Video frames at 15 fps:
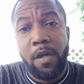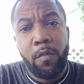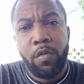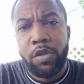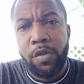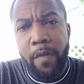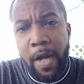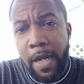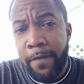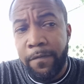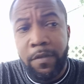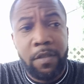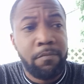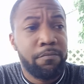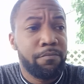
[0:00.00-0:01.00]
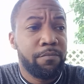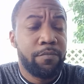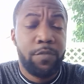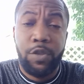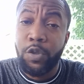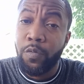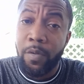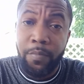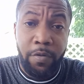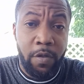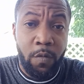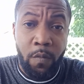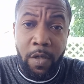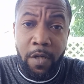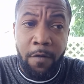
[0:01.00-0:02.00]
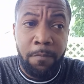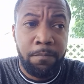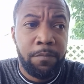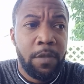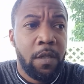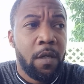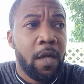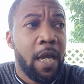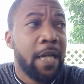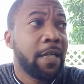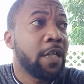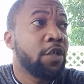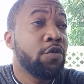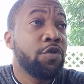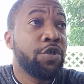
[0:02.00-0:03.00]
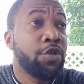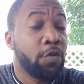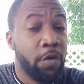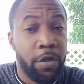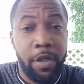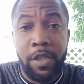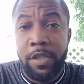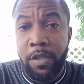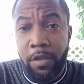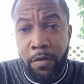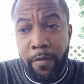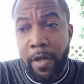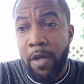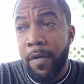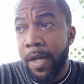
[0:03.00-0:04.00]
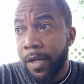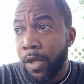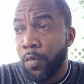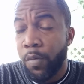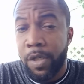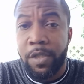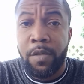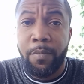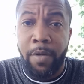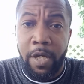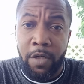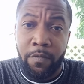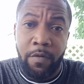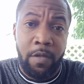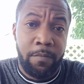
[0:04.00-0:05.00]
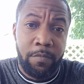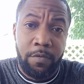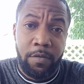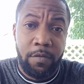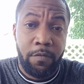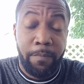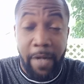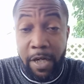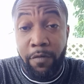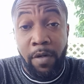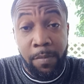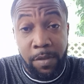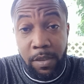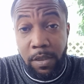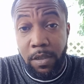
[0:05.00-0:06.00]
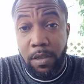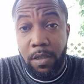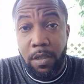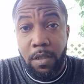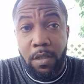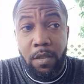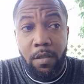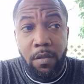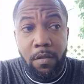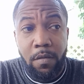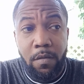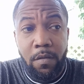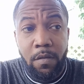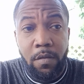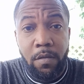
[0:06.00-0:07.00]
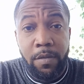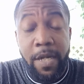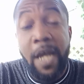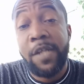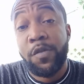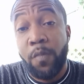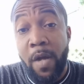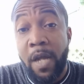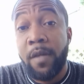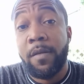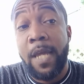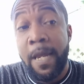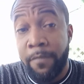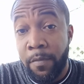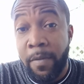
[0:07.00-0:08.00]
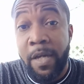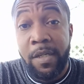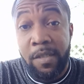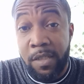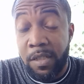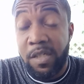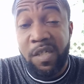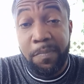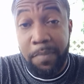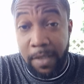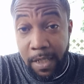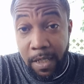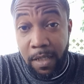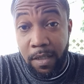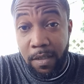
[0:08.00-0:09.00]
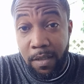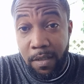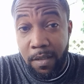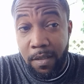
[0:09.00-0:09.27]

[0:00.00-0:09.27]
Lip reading: that were thriving, doing pretty well, and then you shorted it to the ground and they went to bankruptcy. That's why everybody's in this play.